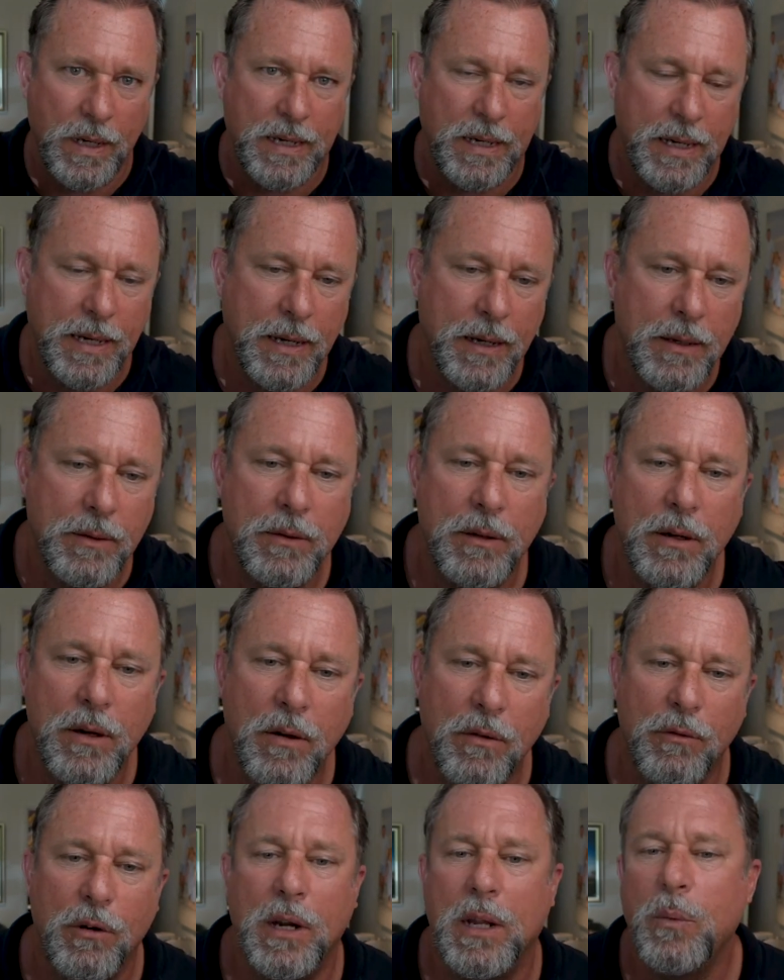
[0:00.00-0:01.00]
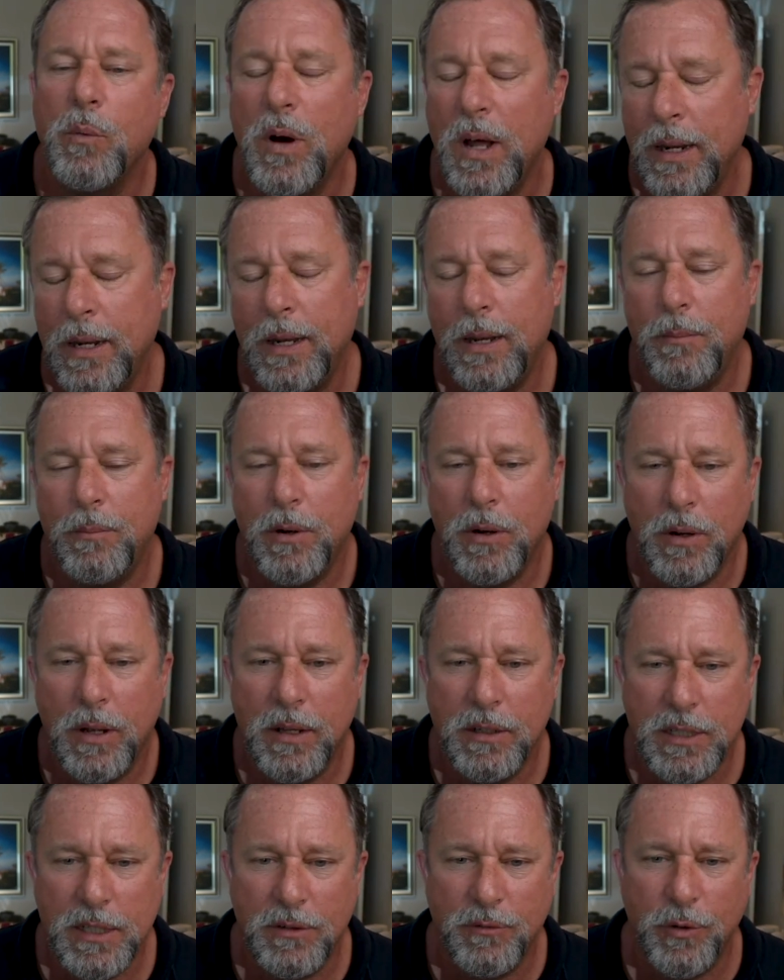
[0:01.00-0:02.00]
One hit. Not really one hit,
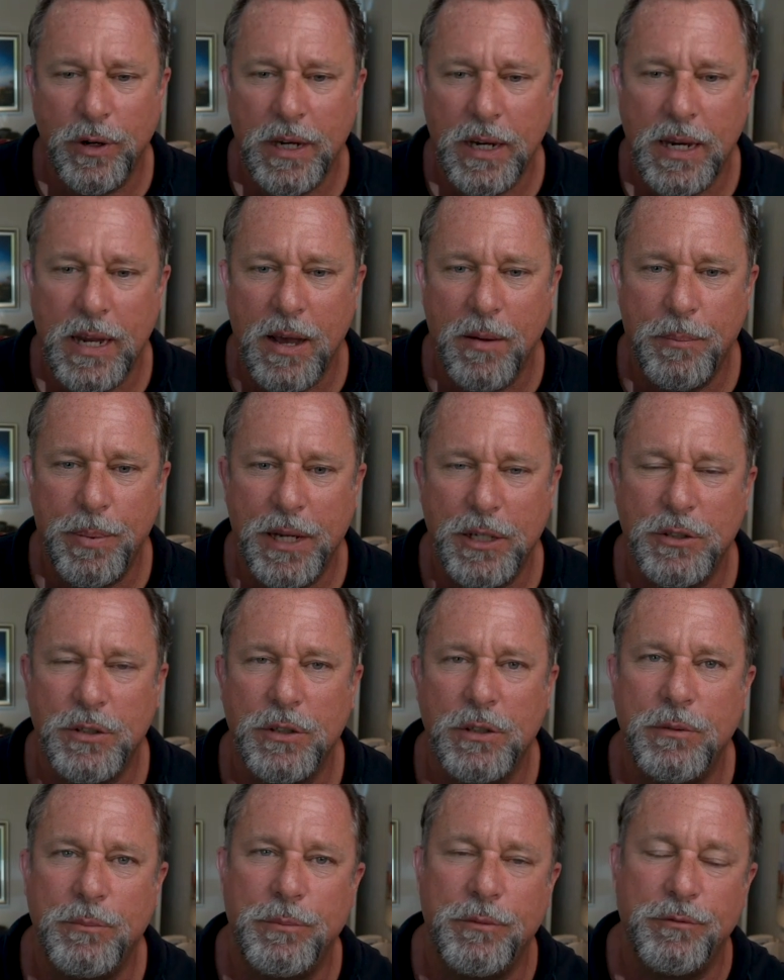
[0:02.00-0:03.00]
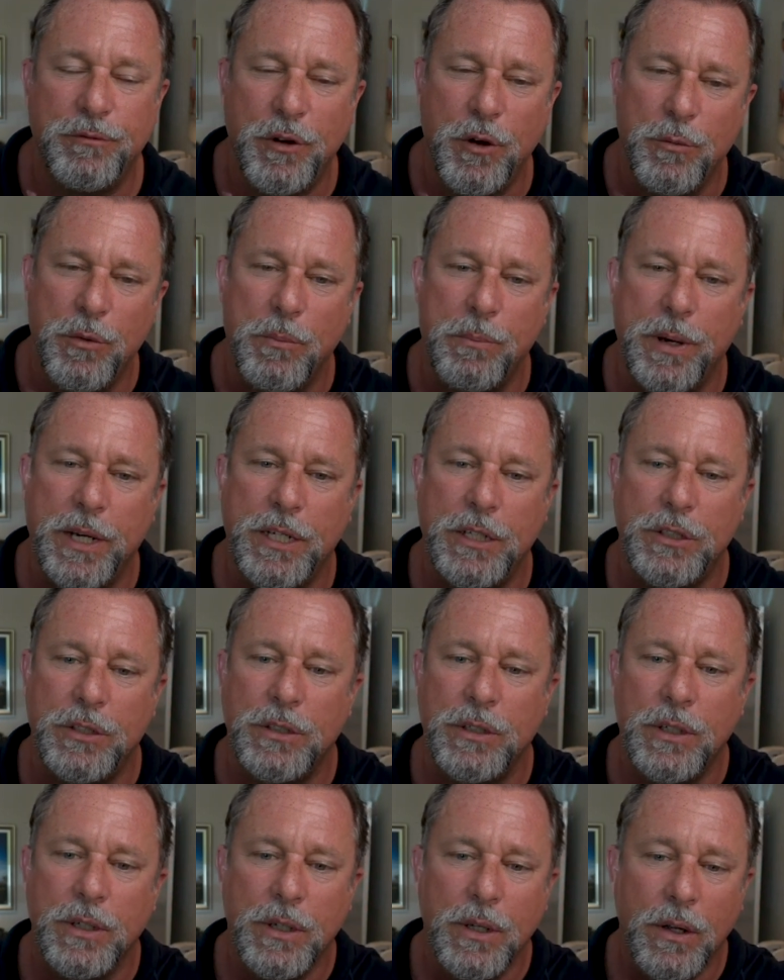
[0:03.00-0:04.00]
but see if we could get a picture of the film the
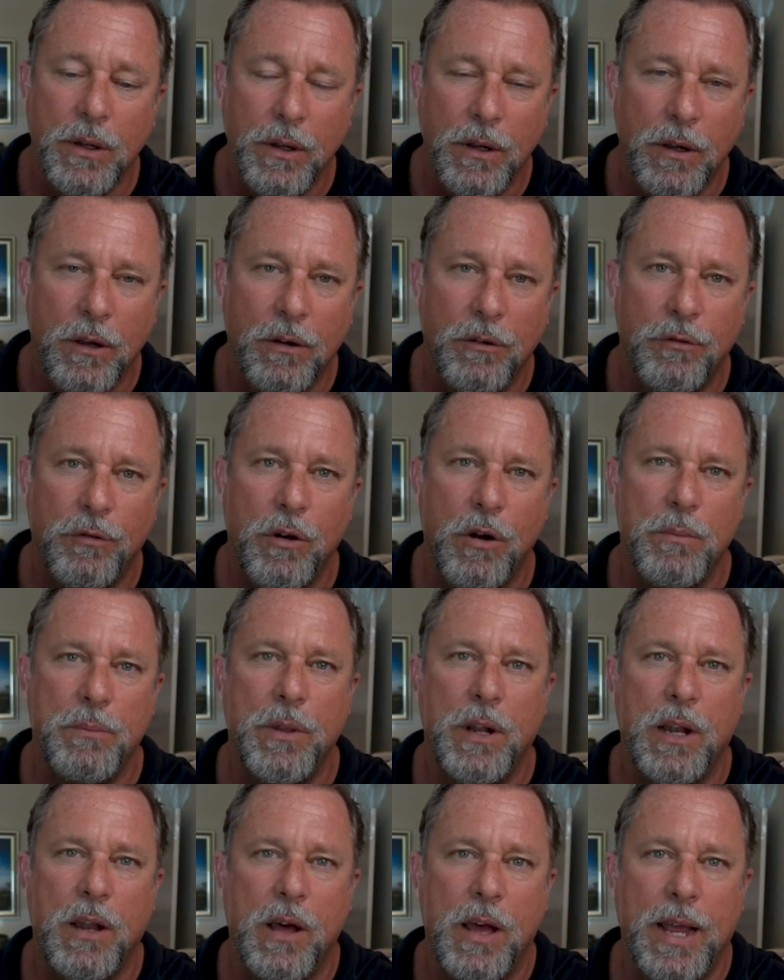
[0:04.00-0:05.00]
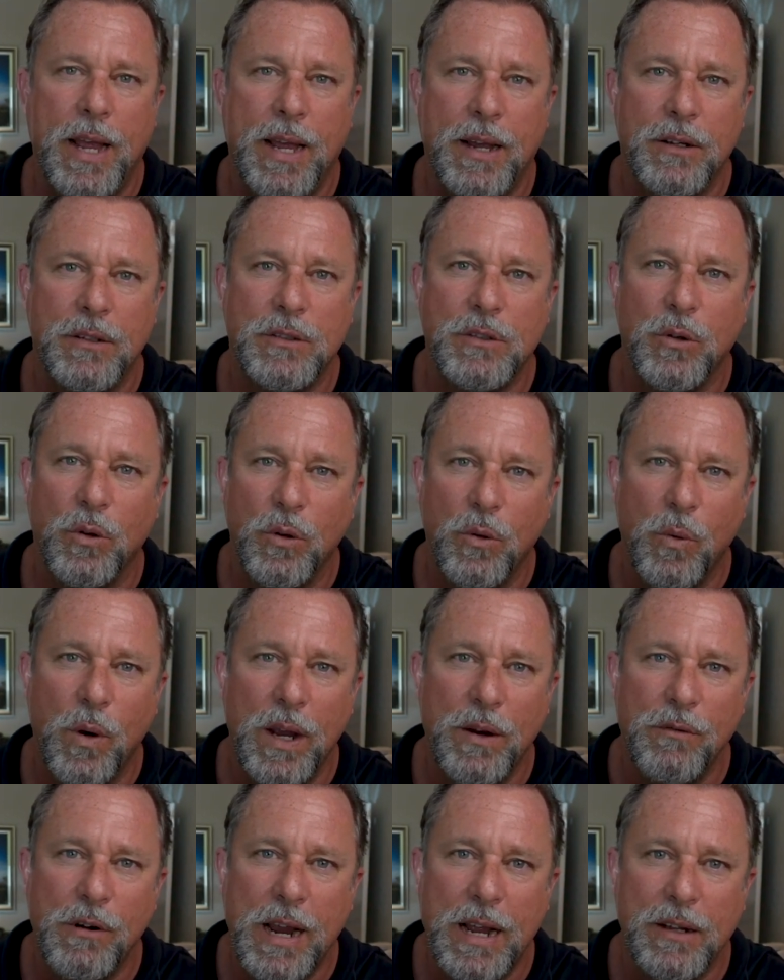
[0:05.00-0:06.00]
beach from the lighthouse all the
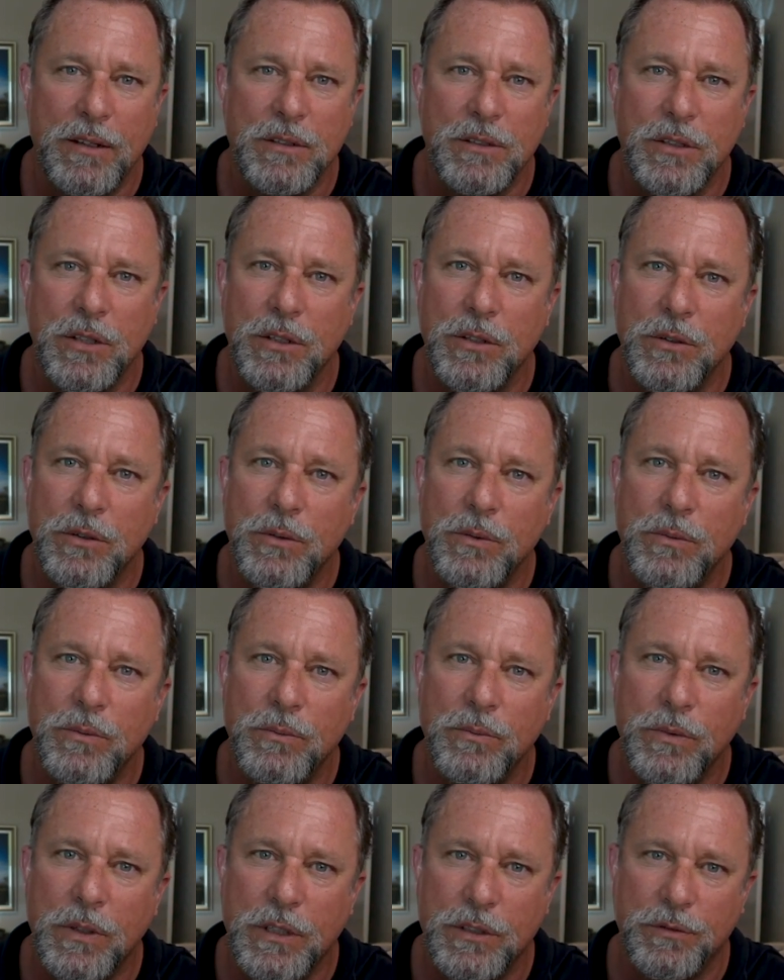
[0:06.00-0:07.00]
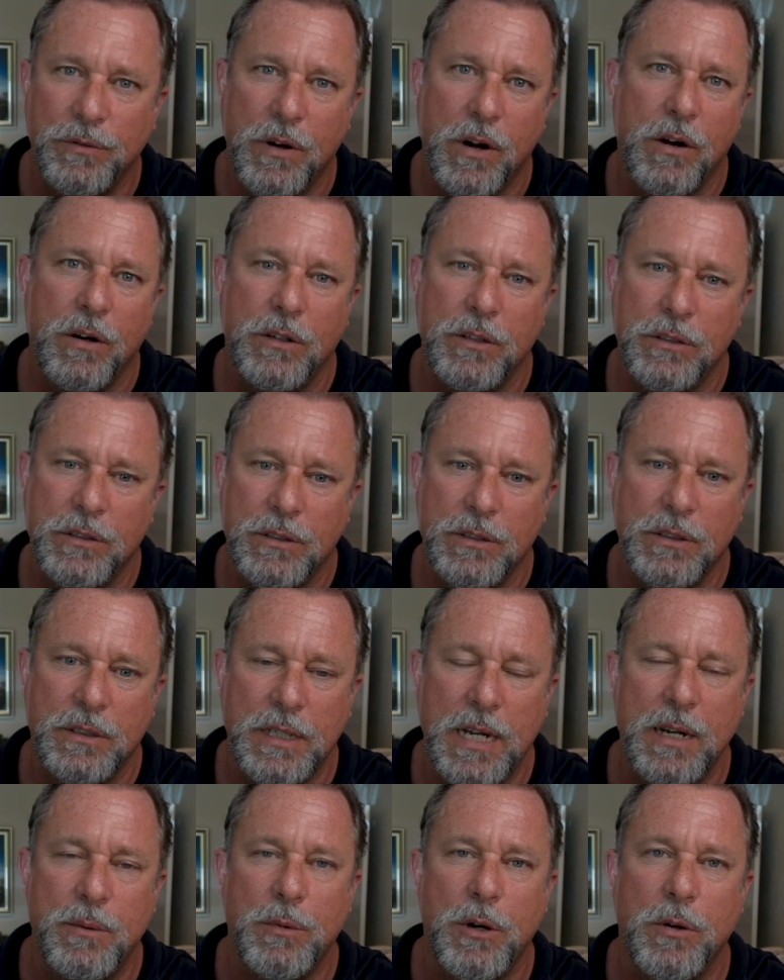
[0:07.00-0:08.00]
way round to as far as
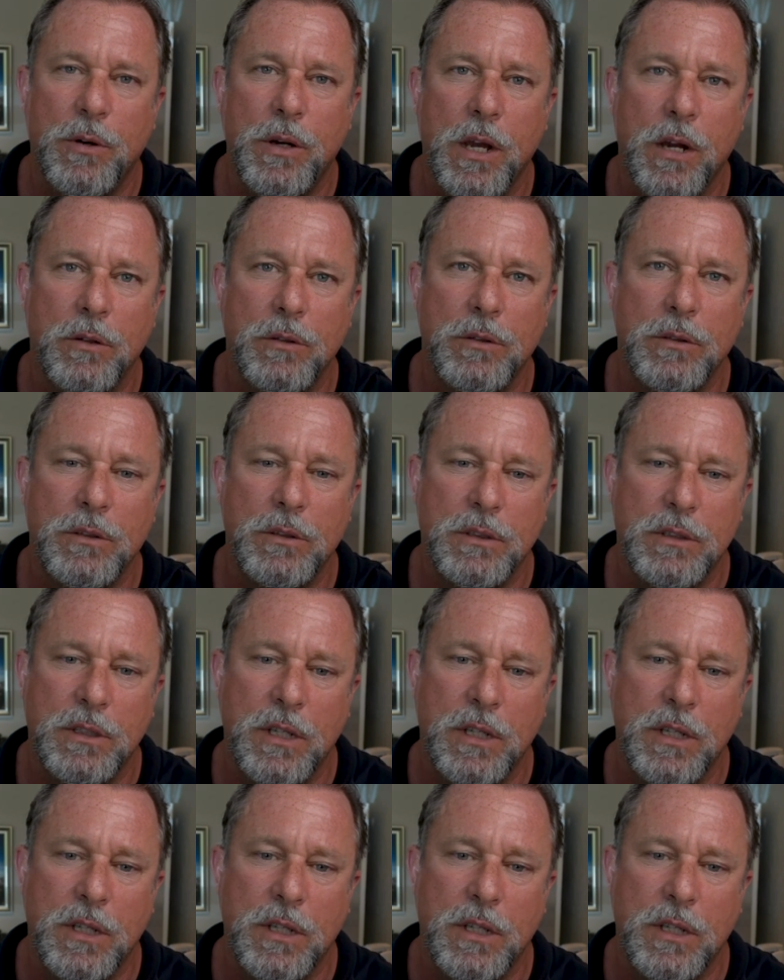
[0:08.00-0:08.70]
Sanibel goes.